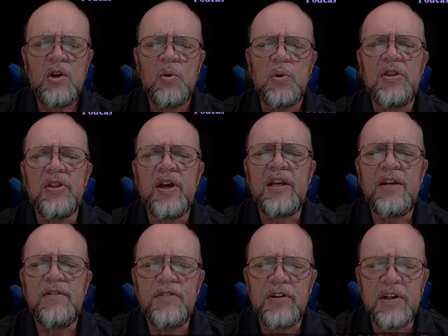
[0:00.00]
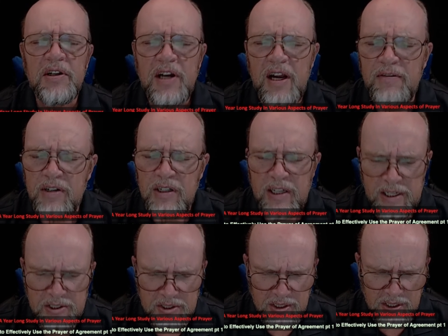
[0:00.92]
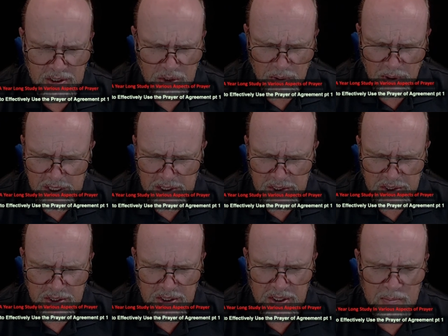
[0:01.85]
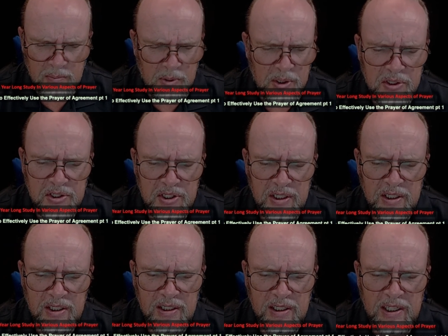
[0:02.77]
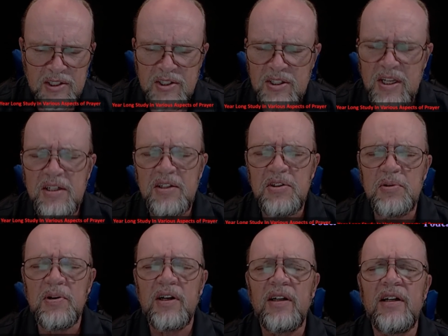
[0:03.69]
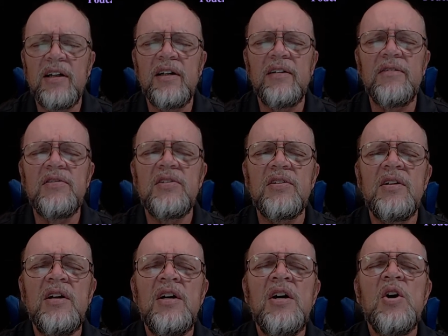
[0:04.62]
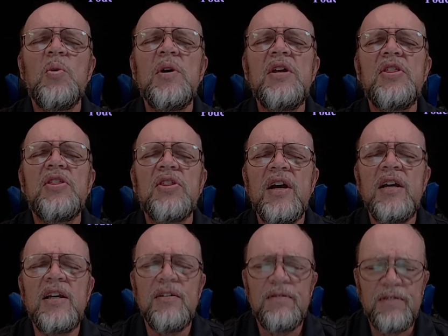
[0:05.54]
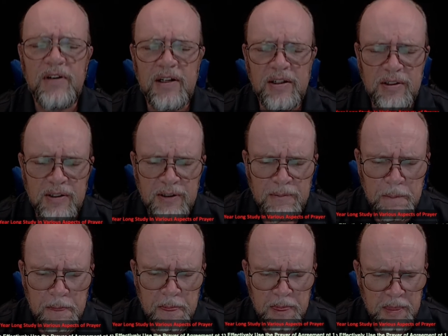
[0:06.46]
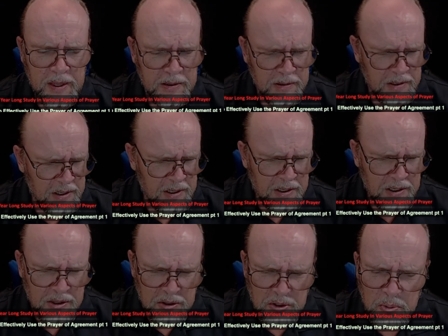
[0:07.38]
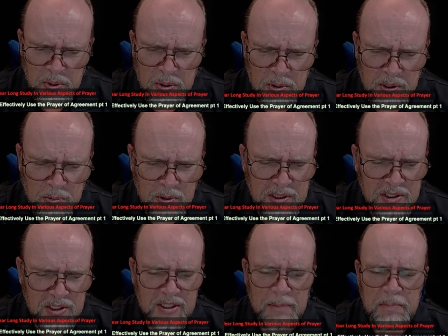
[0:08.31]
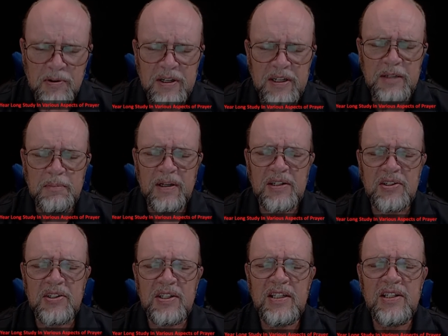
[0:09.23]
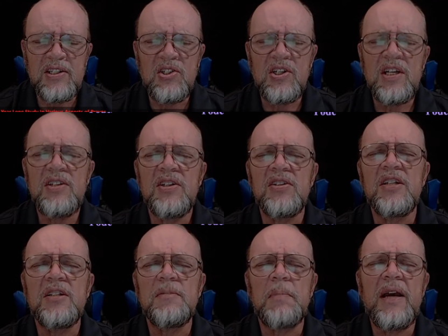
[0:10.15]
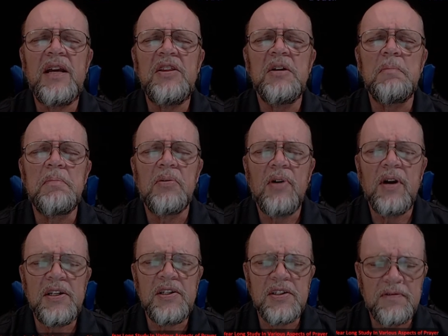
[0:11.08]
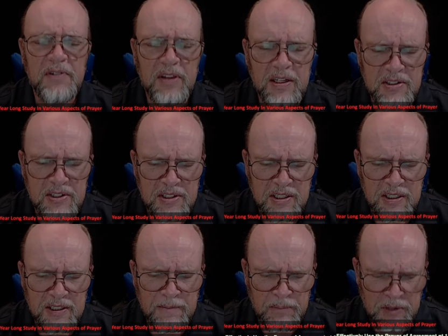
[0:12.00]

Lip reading: we thank you for your everlasting grace and mercy extended to our lives. We thank you, Father, that though we were once separated by sin, Jesus has paid the price for that sin,